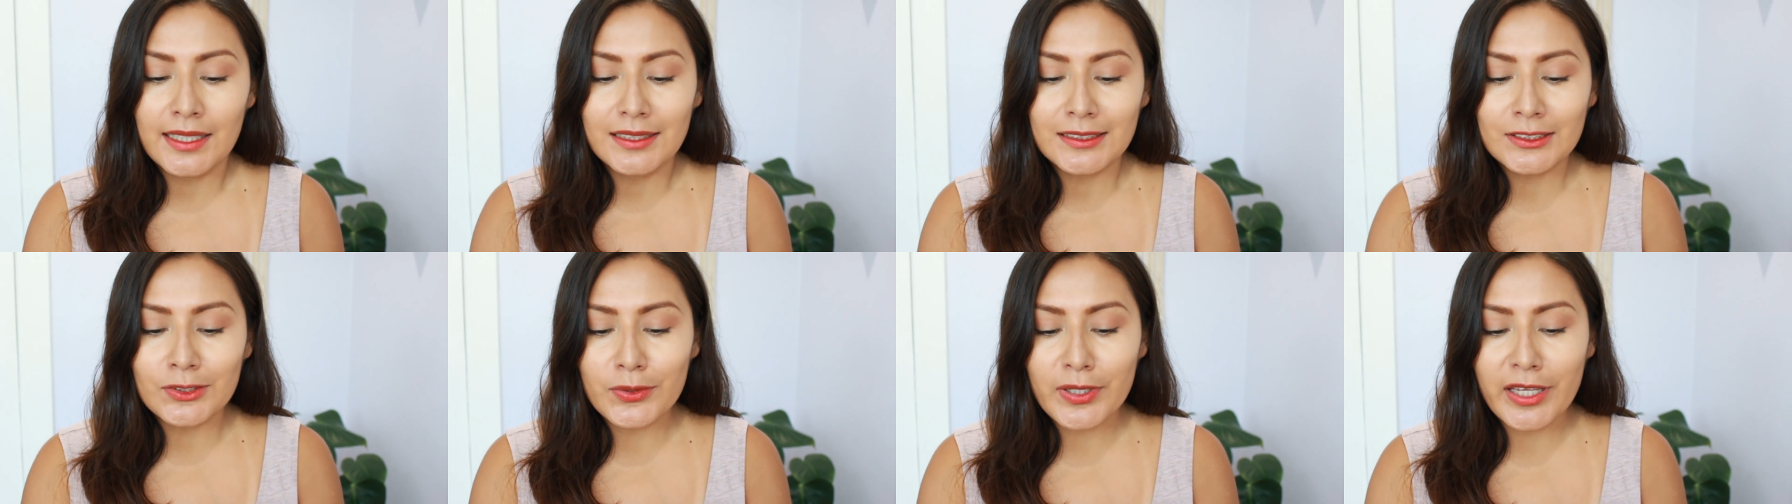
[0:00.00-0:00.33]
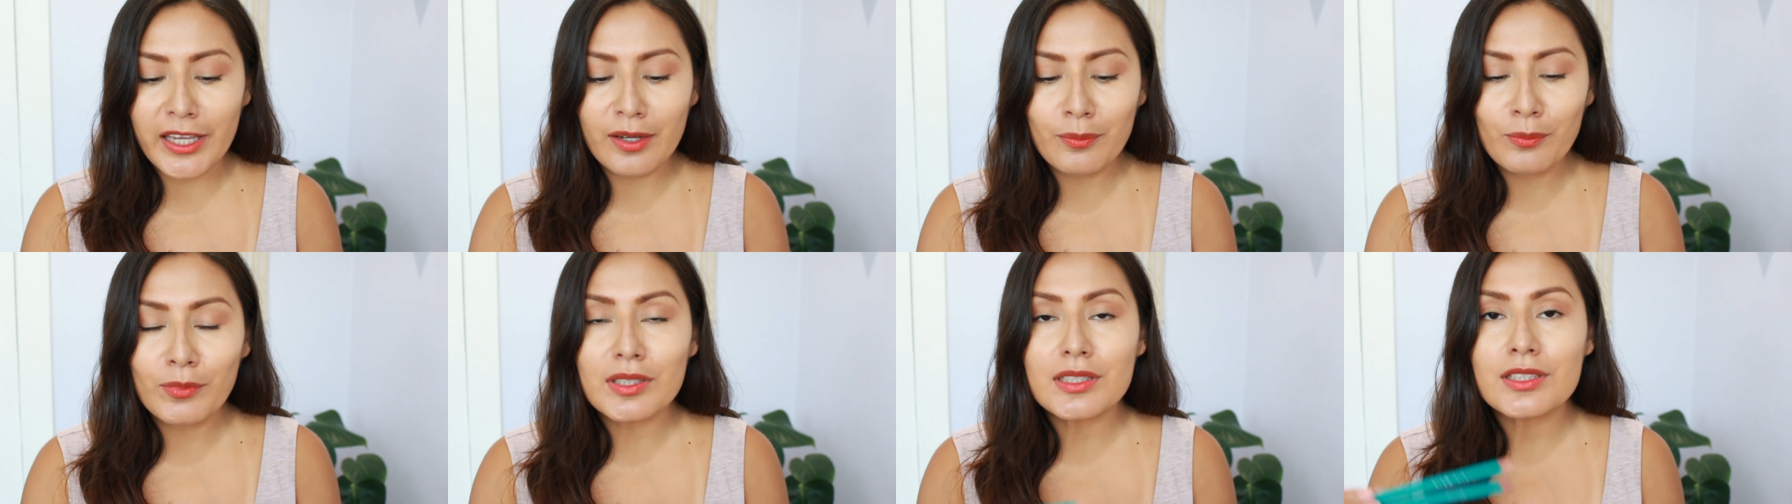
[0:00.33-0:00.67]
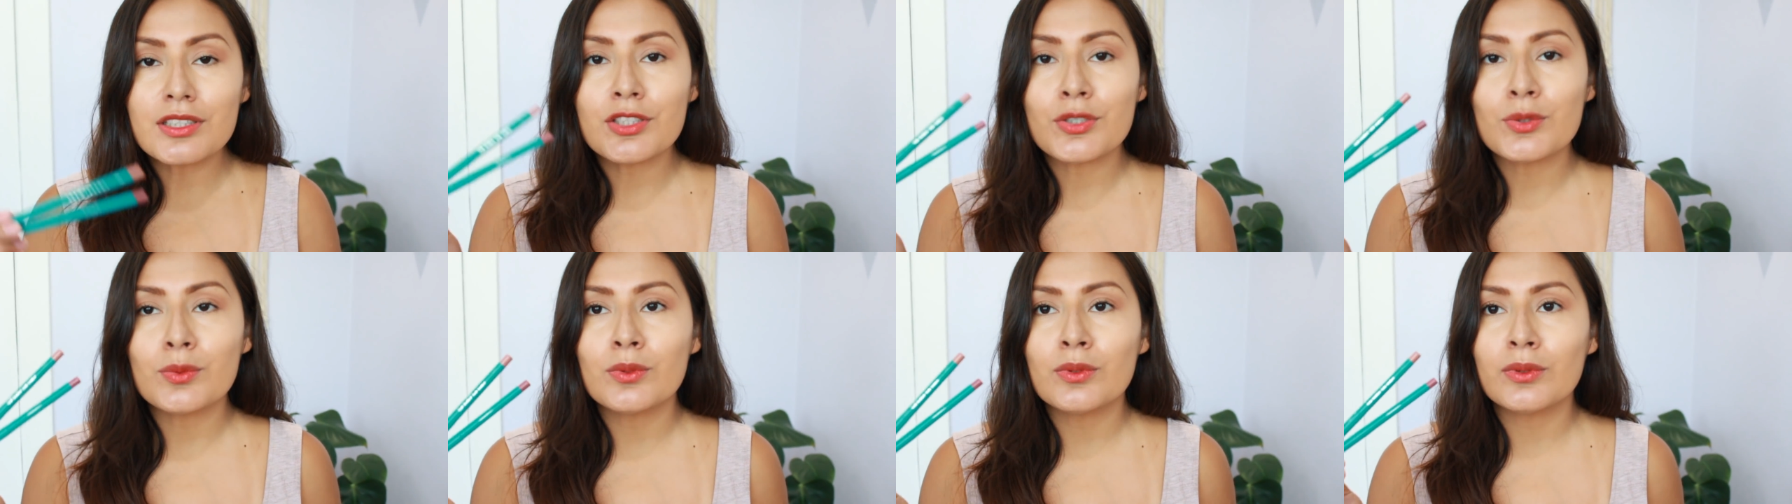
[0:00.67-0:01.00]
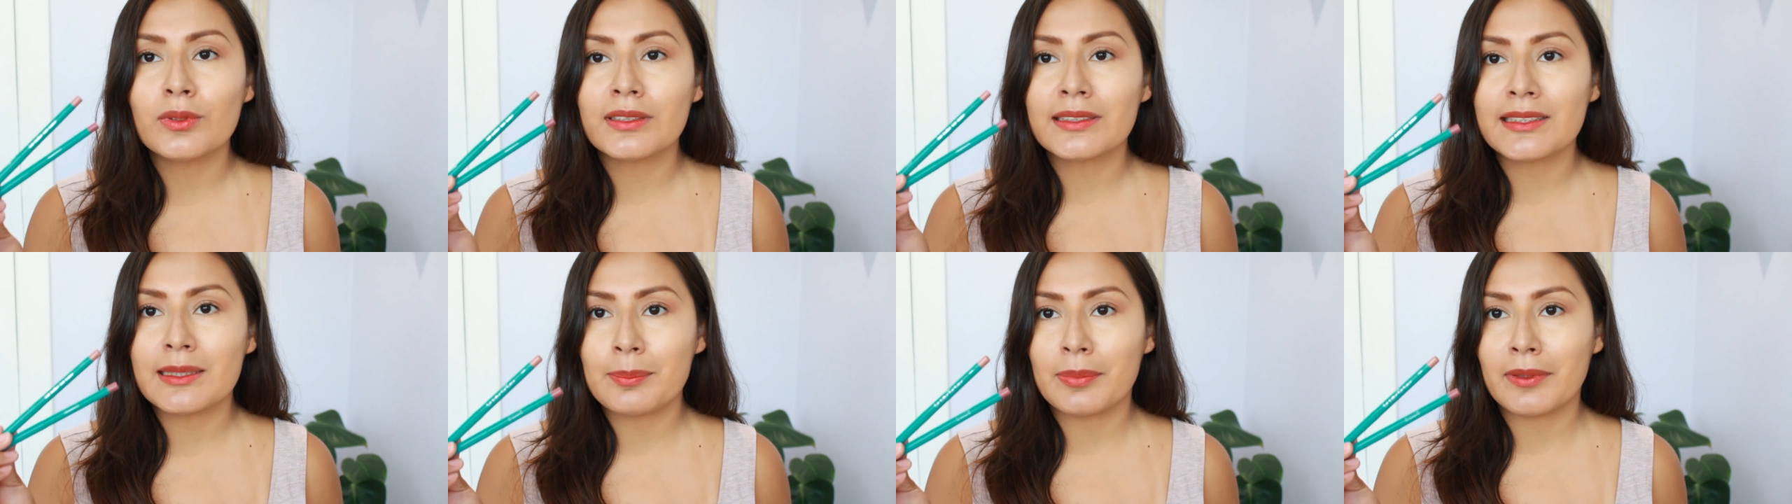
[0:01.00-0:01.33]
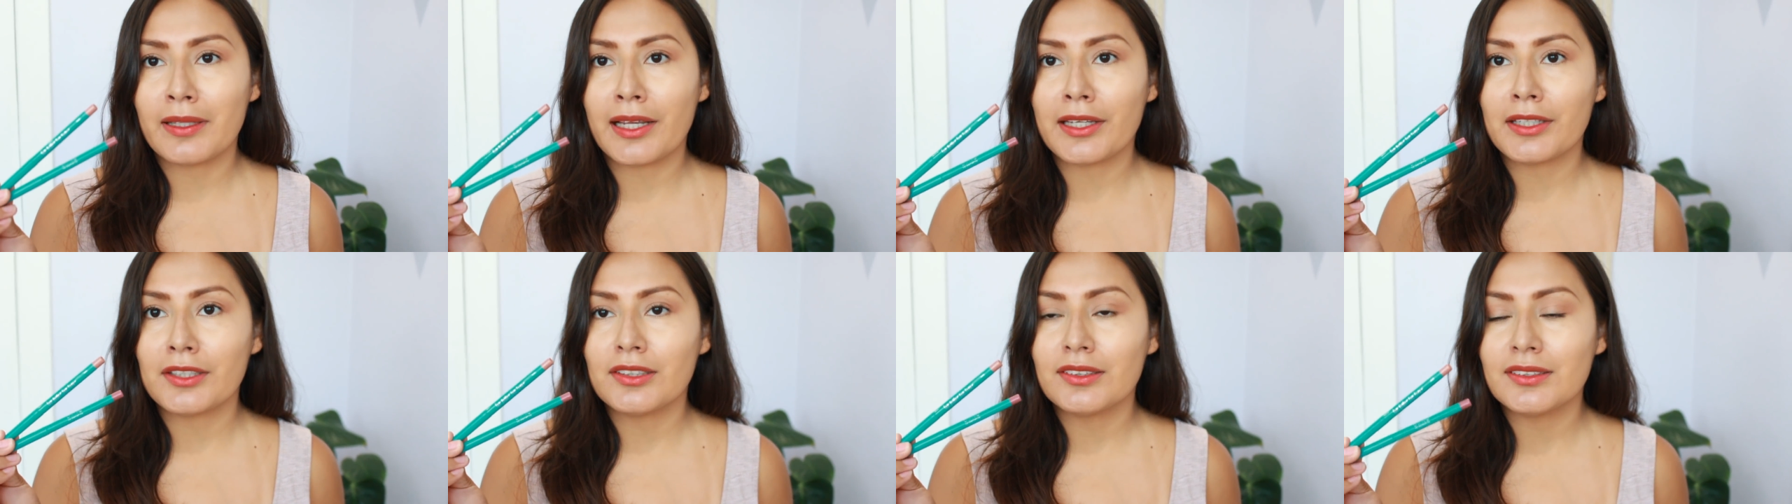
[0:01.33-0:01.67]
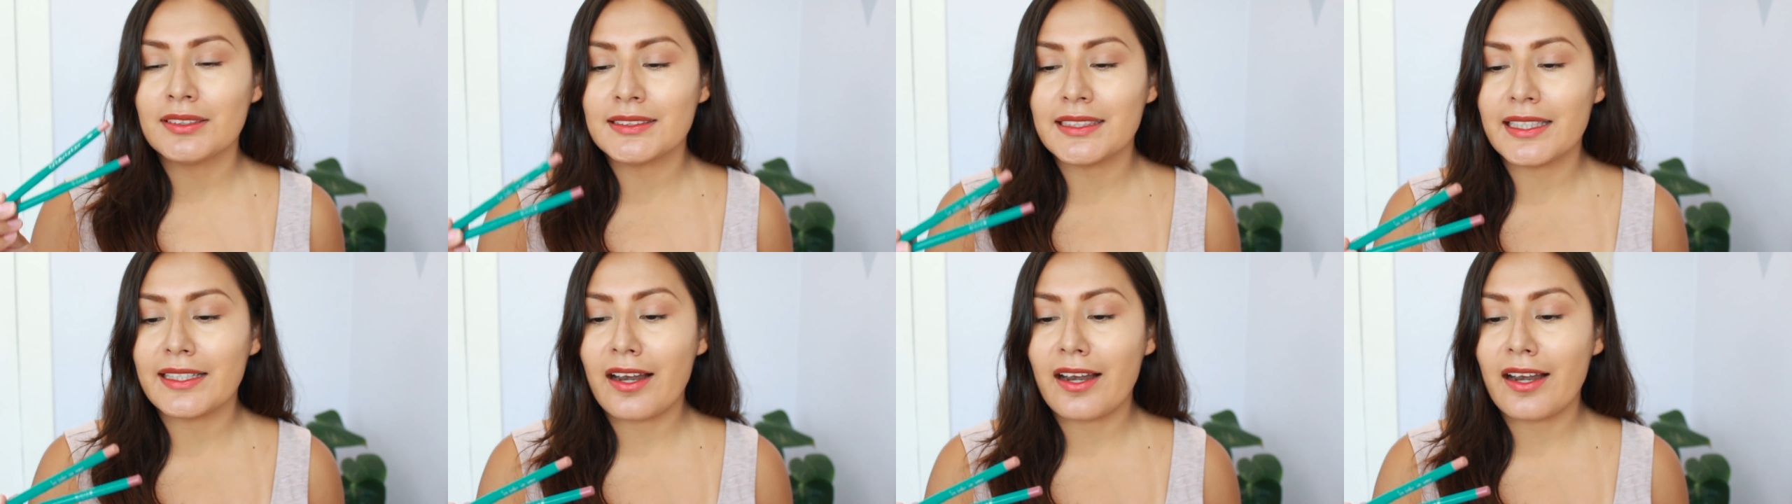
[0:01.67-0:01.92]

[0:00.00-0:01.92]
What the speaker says: So it came with 2 lip liners,